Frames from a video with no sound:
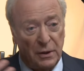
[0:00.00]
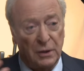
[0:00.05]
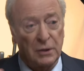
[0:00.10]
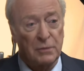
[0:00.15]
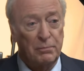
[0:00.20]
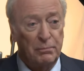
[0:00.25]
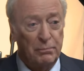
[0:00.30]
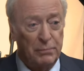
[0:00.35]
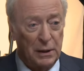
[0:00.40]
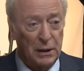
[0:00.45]

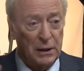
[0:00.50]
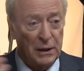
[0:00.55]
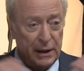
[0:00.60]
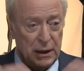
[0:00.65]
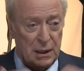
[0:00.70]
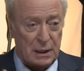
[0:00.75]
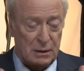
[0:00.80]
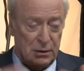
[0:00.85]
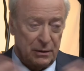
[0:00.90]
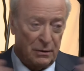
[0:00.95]
Caine later
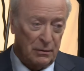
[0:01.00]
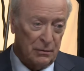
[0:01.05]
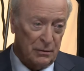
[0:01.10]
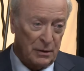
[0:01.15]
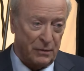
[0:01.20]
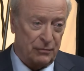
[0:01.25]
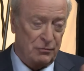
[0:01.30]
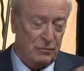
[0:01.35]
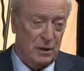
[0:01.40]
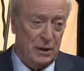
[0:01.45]
described
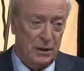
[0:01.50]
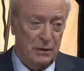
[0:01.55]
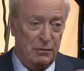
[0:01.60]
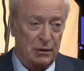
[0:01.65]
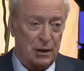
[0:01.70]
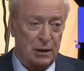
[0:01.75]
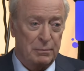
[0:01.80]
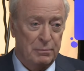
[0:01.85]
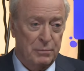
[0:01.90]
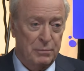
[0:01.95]
his failed
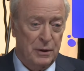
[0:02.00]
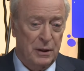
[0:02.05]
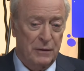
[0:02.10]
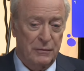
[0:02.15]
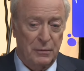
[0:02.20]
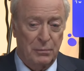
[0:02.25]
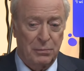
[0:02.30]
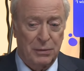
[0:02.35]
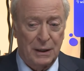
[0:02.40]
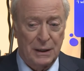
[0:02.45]
marriage.
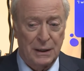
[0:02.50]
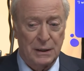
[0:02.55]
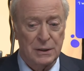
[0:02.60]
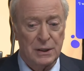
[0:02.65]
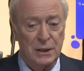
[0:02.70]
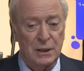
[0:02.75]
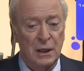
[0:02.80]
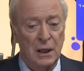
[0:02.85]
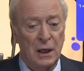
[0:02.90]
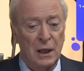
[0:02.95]

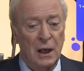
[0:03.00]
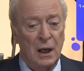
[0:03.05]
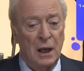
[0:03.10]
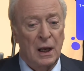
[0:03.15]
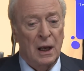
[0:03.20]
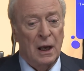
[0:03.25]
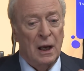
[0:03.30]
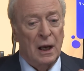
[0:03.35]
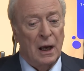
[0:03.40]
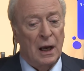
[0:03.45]
"I wish
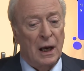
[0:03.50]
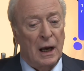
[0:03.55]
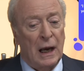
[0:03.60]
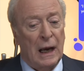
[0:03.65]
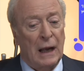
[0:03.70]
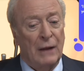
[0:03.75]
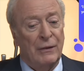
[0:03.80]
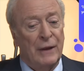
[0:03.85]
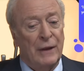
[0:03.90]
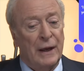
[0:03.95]
I'd known that
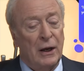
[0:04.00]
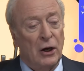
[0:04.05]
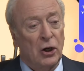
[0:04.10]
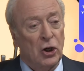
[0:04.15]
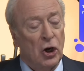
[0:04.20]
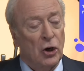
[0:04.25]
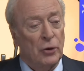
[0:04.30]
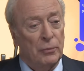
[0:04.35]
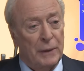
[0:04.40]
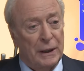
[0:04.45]
if you fall
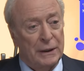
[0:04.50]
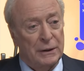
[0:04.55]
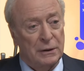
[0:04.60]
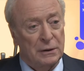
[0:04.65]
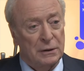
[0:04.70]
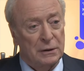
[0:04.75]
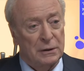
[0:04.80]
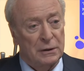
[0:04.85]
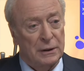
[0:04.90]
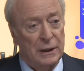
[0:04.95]
in love,
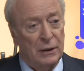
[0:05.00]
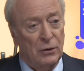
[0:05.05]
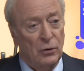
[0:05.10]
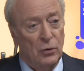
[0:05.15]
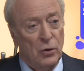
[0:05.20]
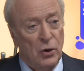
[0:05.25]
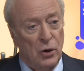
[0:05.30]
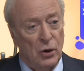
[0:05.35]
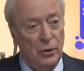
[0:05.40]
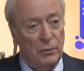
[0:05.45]
you don't
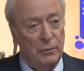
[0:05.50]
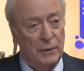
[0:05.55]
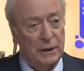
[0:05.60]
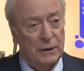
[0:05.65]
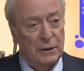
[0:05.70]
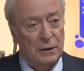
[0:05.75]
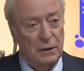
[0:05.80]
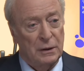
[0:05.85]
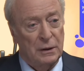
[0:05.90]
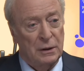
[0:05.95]
have to
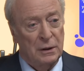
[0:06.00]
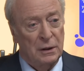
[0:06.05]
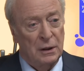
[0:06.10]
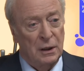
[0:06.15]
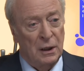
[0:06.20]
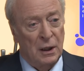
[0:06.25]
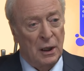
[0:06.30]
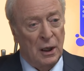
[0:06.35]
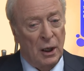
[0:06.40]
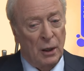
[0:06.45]
marry.
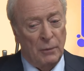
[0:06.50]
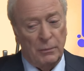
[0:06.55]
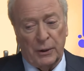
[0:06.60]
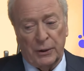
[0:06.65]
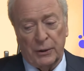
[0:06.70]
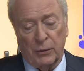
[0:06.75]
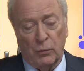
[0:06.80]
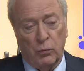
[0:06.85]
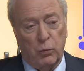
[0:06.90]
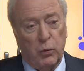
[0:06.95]
I
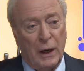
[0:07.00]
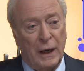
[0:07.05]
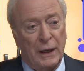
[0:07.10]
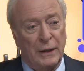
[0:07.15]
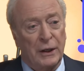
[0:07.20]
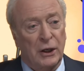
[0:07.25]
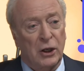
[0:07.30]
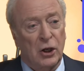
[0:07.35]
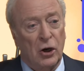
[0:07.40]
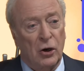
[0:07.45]
fell in
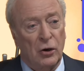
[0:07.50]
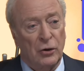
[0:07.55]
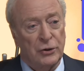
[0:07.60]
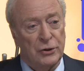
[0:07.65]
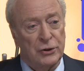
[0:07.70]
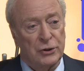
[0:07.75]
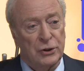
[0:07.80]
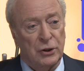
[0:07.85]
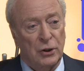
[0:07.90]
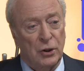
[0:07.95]
love with
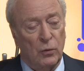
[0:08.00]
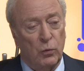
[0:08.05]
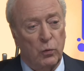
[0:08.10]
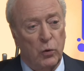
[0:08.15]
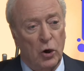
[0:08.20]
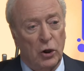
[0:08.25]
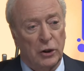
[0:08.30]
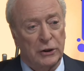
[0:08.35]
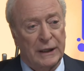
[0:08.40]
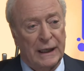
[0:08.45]
Patricia
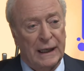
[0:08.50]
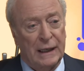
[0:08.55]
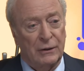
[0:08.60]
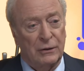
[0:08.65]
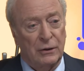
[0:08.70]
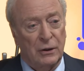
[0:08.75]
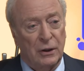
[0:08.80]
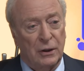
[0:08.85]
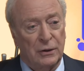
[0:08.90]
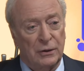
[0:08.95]
Haines and
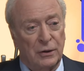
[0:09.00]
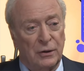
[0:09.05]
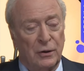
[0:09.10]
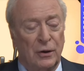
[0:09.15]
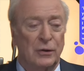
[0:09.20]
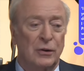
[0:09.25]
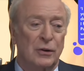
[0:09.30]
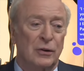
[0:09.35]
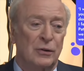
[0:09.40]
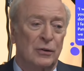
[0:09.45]
we were
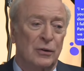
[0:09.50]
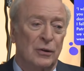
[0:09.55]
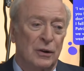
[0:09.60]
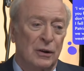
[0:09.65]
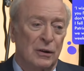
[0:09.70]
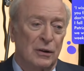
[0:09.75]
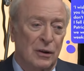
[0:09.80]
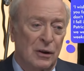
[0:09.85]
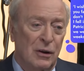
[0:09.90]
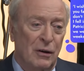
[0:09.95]
married a few
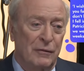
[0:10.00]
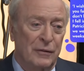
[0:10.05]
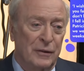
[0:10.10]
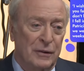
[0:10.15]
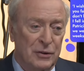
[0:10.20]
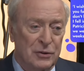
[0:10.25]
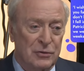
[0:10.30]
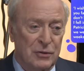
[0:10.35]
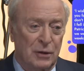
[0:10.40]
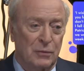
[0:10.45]
weeks
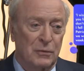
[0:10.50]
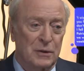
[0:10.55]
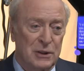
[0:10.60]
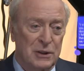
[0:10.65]
later.